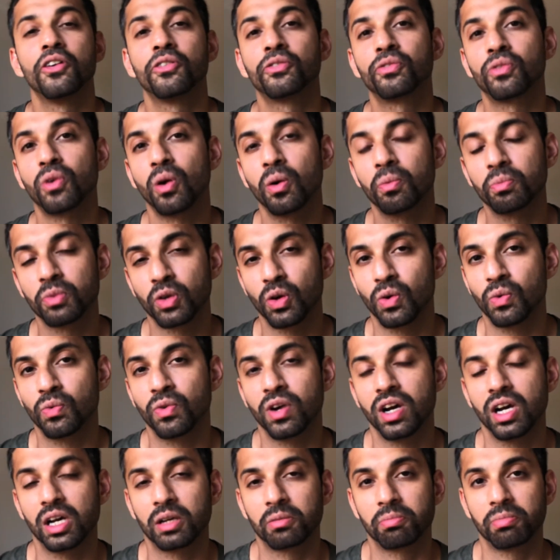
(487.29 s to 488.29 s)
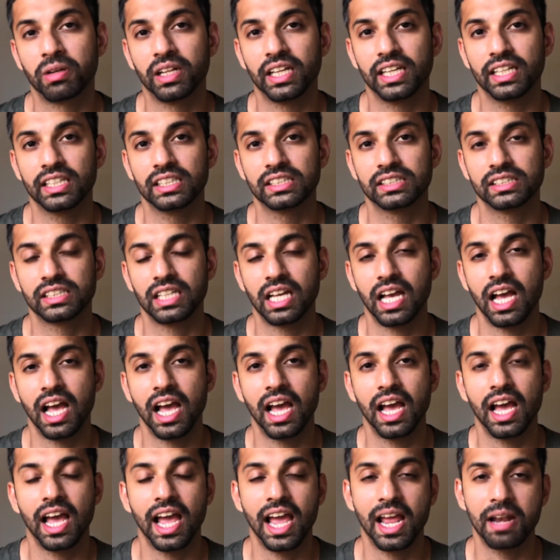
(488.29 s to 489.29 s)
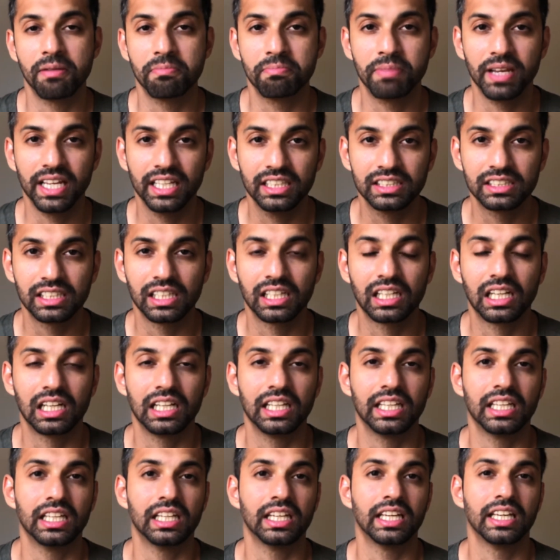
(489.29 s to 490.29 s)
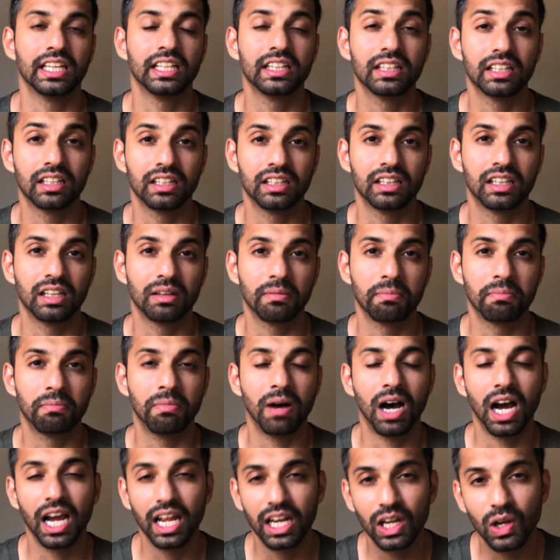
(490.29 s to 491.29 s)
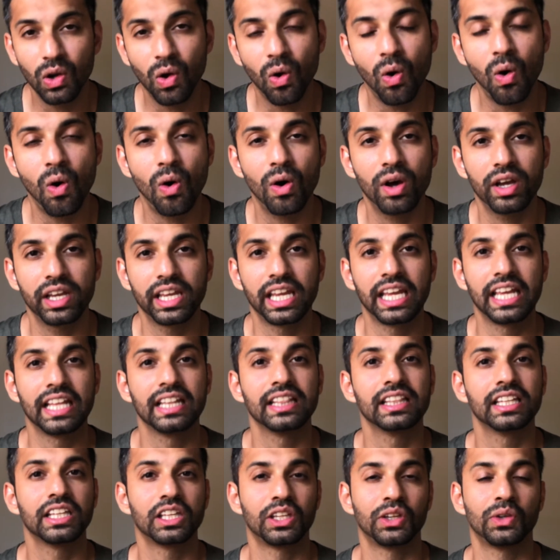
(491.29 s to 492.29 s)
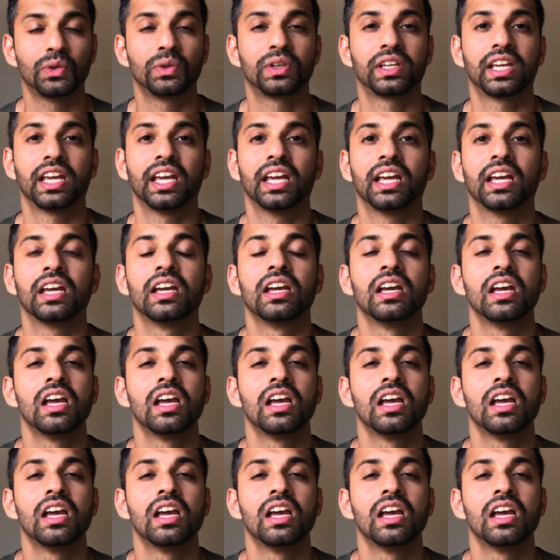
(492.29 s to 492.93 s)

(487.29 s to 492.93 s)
from your workplace, and basically by law in the UK,